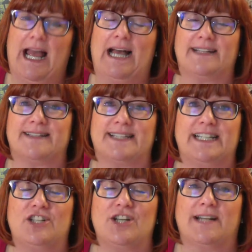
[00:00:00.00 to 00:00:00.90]
A
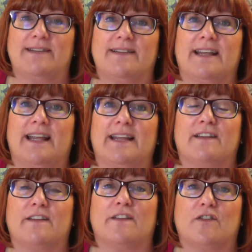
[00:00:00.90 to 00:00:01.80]
sea shanty is
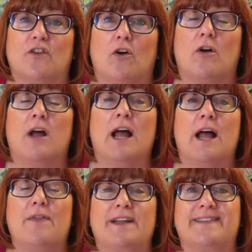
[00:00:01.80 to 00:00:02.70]
a song
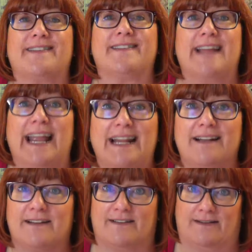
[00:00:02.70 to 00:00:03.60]
that
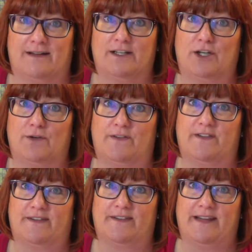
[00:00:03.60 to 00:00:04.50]
sailors used
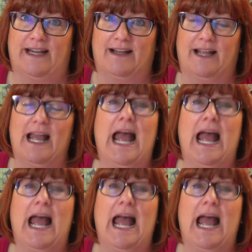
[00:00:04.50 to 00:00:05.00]
to sing,